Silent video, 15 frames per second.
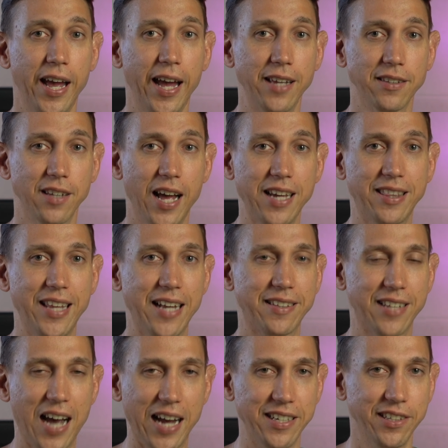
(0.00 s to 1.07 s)
and like that
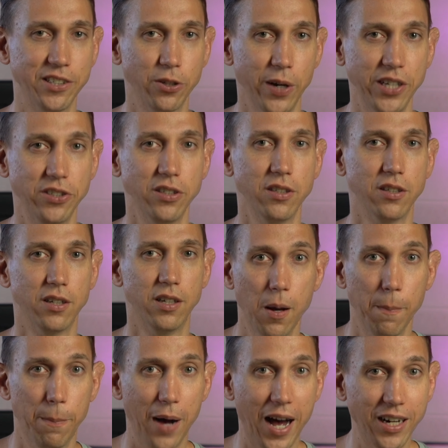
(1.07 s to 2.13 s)
tight integration.
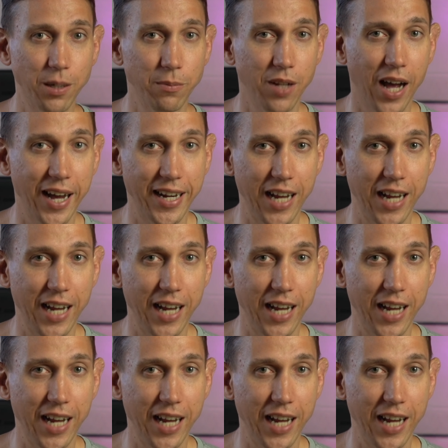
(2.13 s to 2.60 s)
Bottom line,